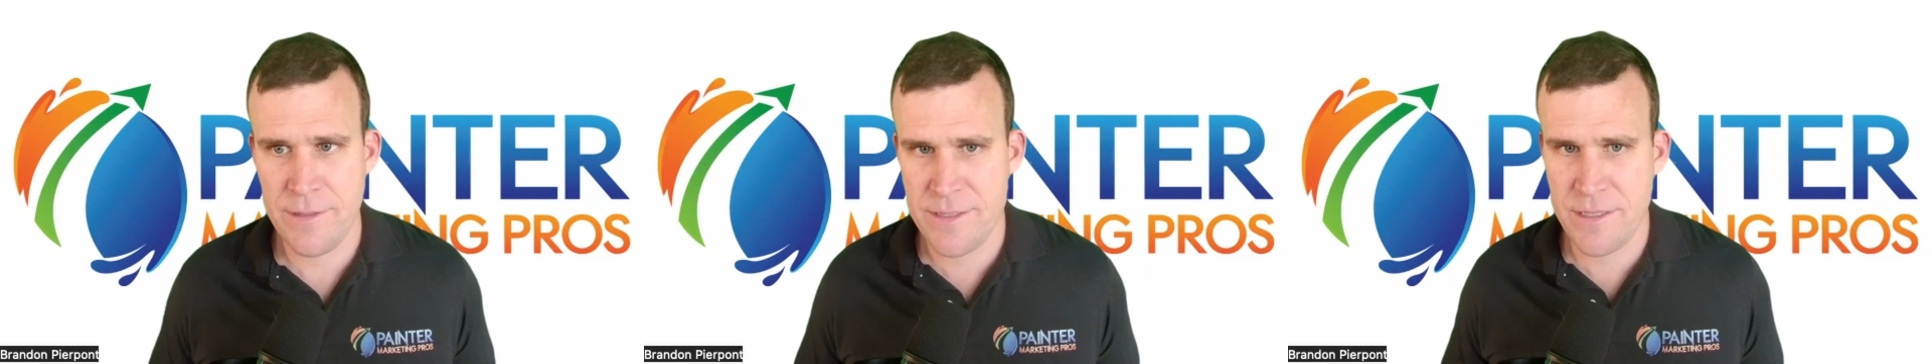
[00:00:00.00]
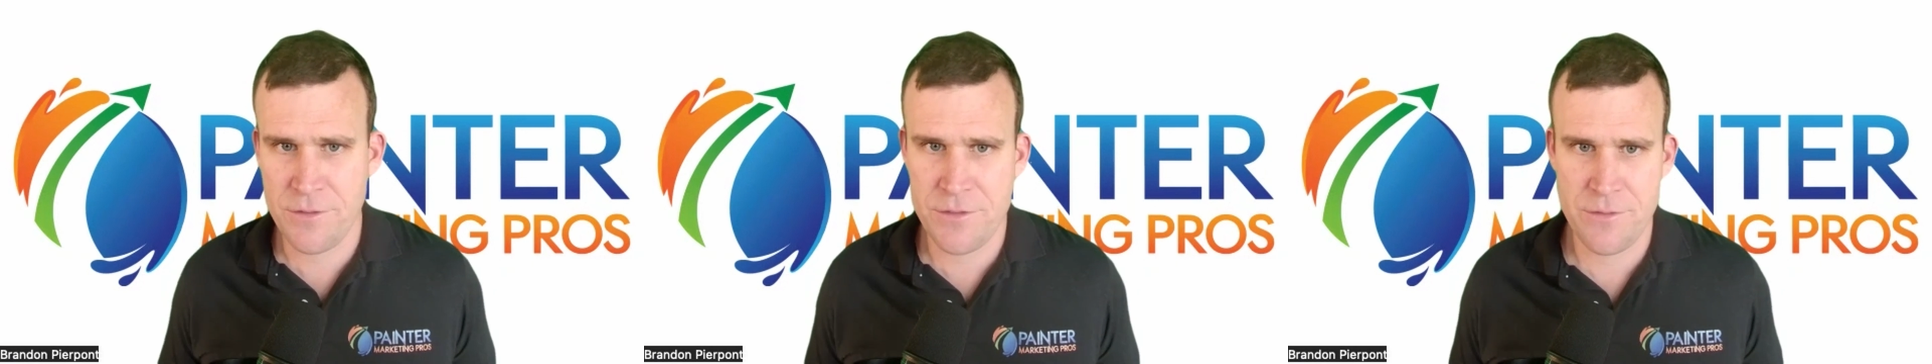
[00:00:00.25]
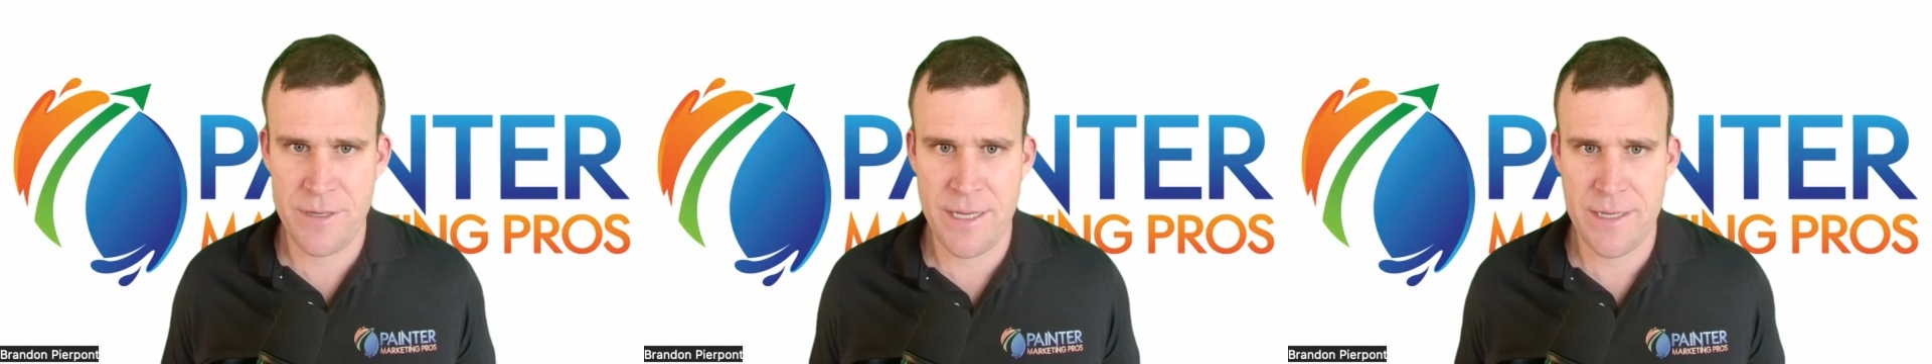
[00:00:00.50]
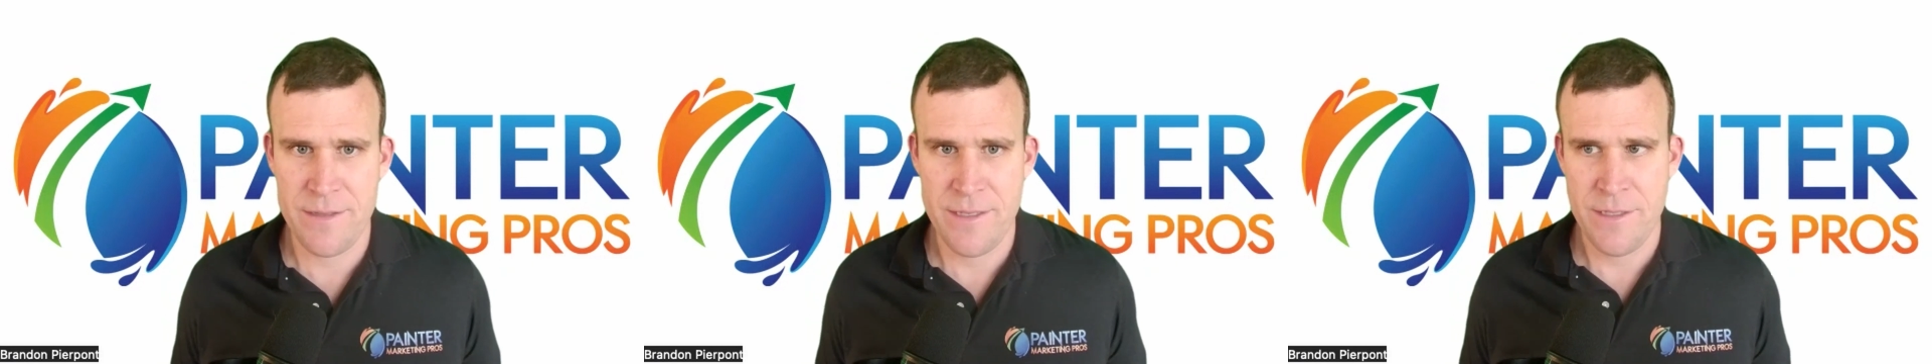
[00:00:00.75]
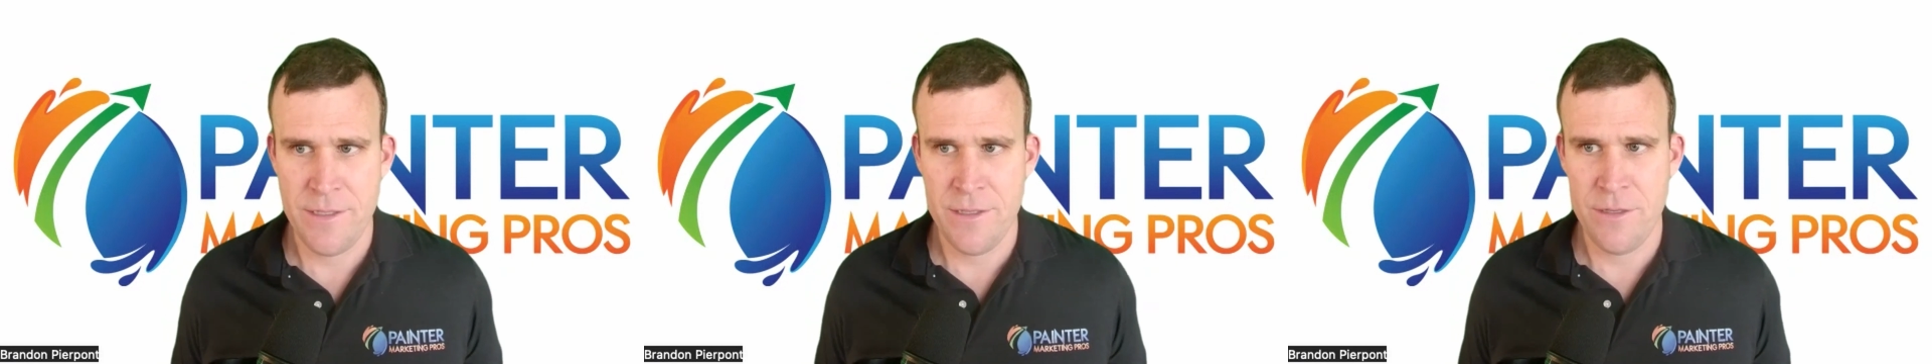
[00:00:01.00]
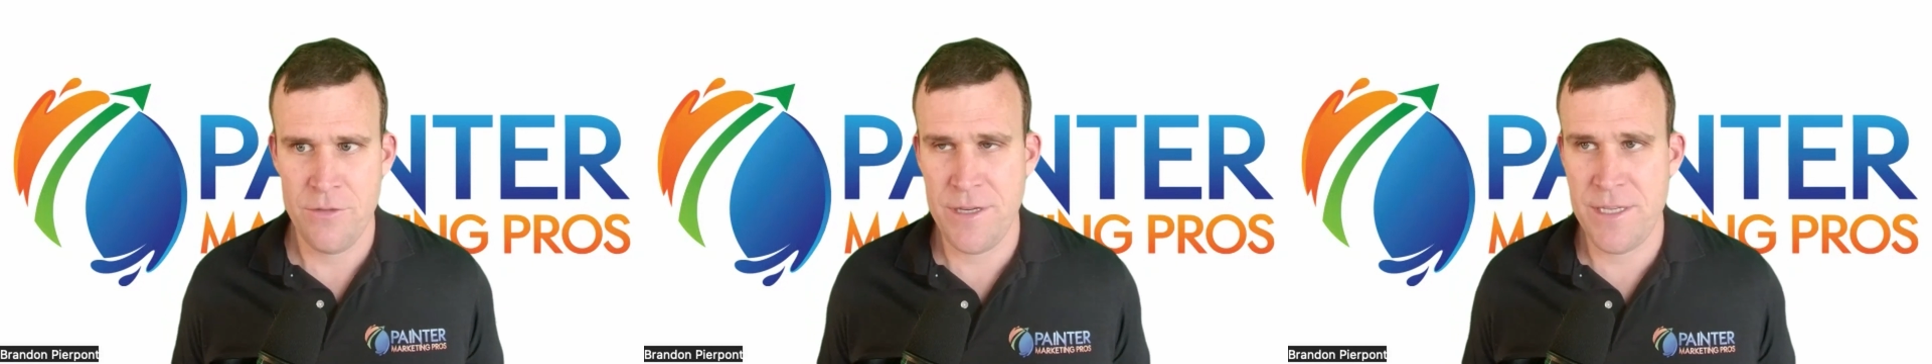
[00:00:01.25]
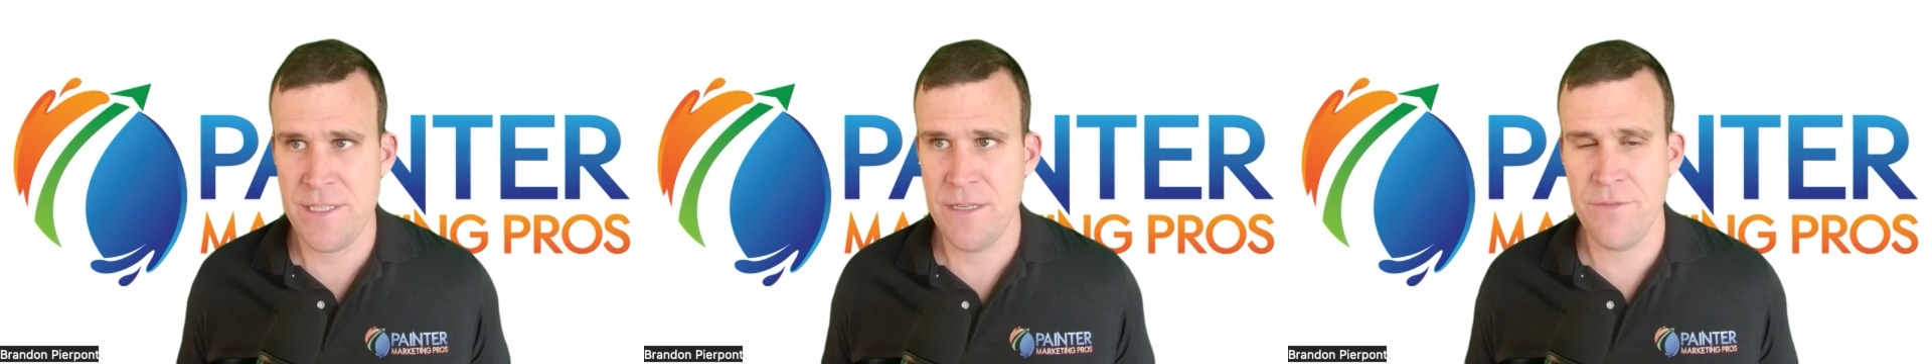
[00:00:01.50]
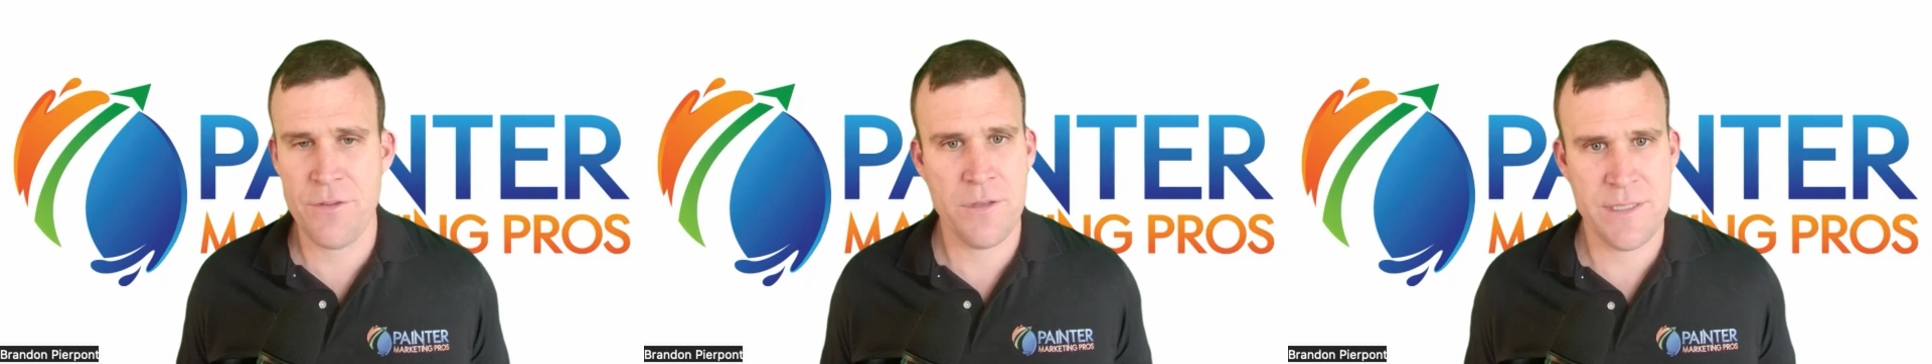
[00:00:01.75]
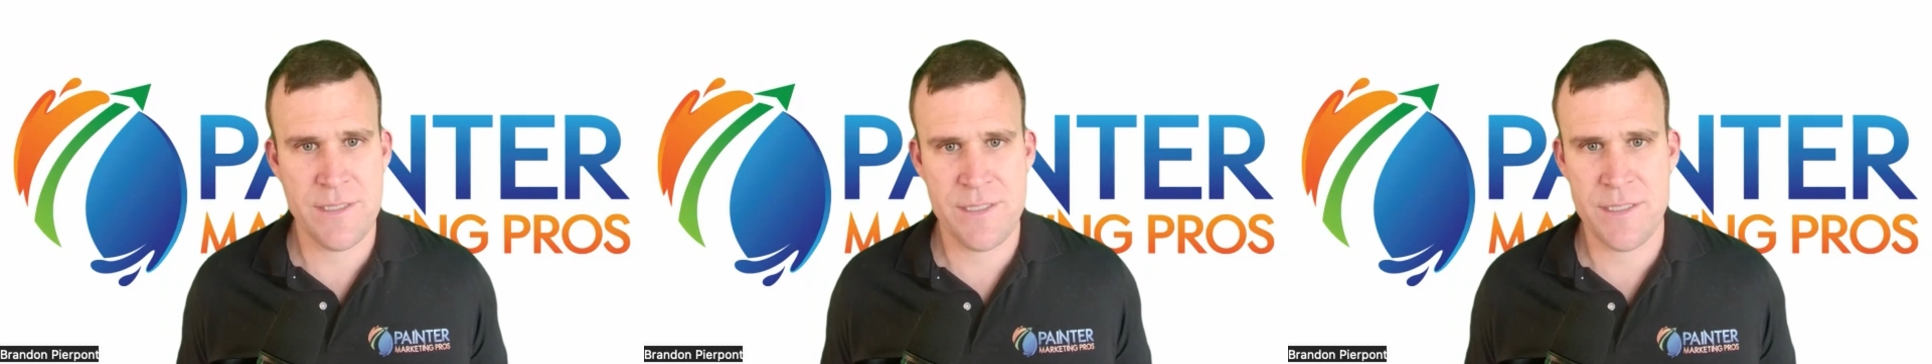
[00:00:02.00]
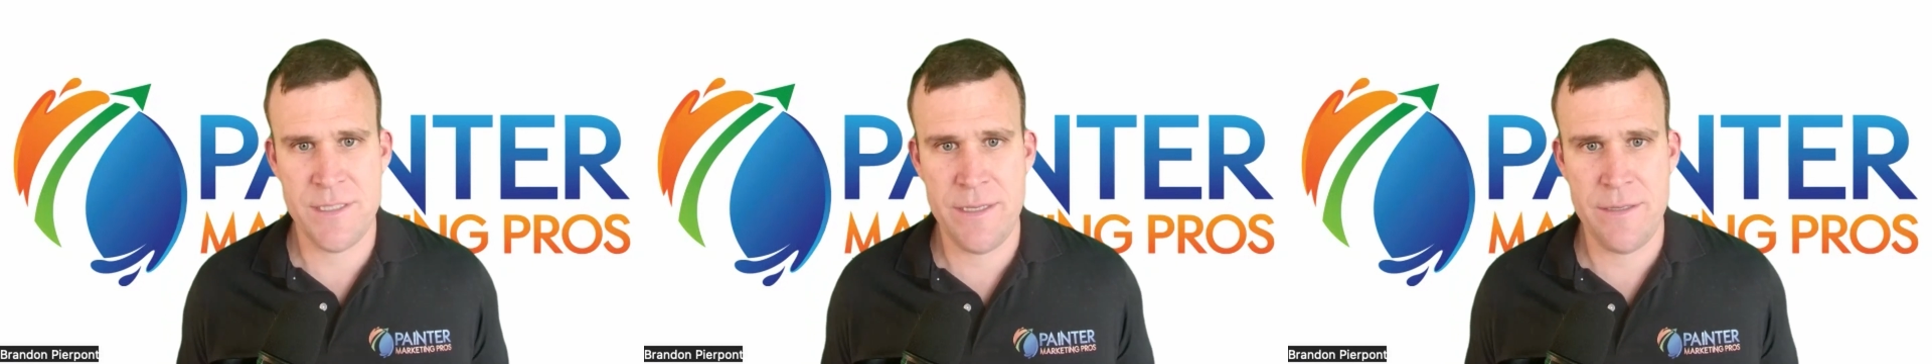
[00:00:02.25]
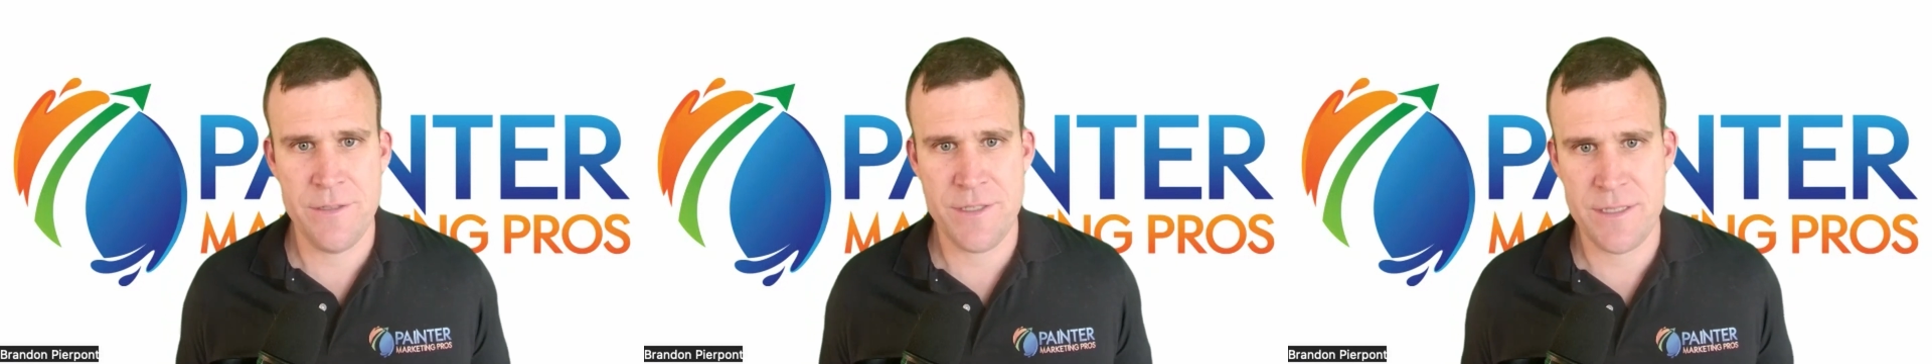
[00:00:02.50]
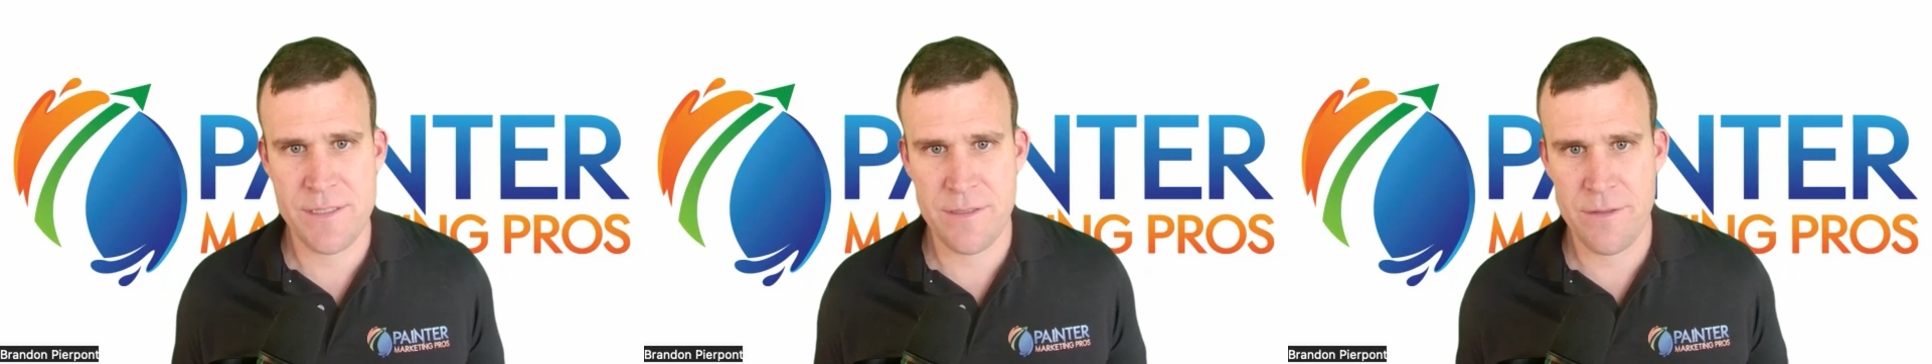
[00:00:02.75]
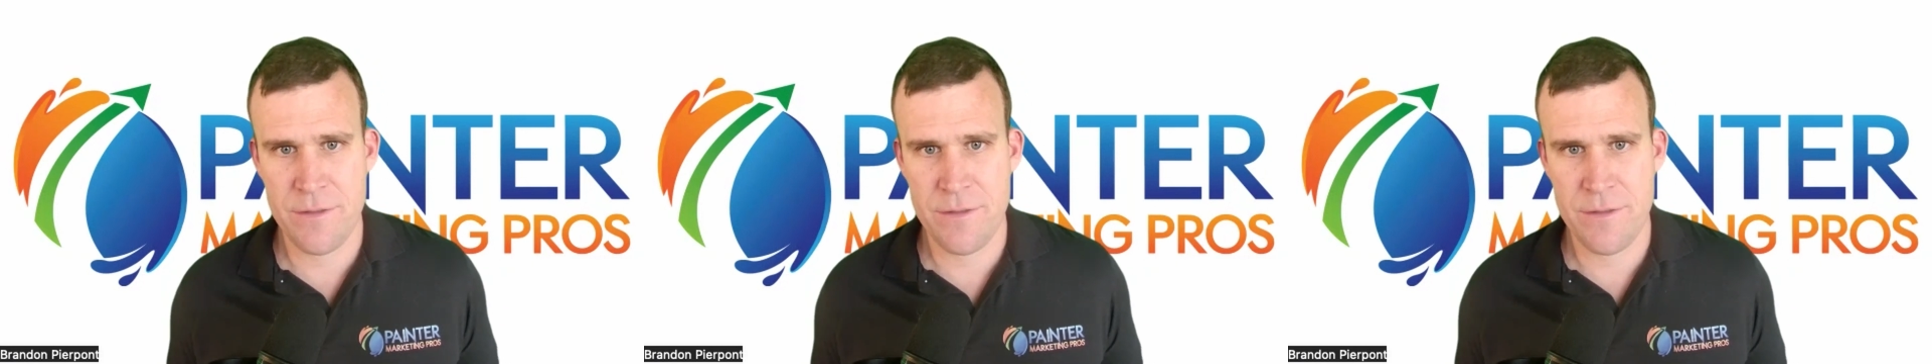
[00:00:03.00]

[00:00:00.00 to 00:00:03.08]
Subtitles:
It's also not crazy difficult to succeed just because